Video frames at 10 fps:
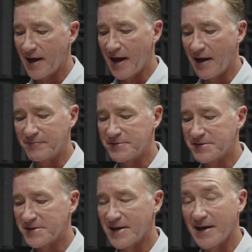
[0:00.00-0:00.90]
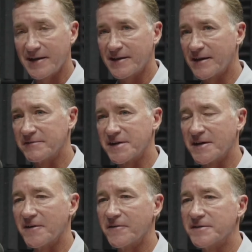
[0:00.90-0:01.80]
I've said, and I think I've said
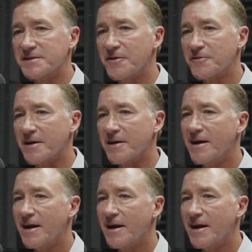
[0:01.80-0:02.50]
it on the show, that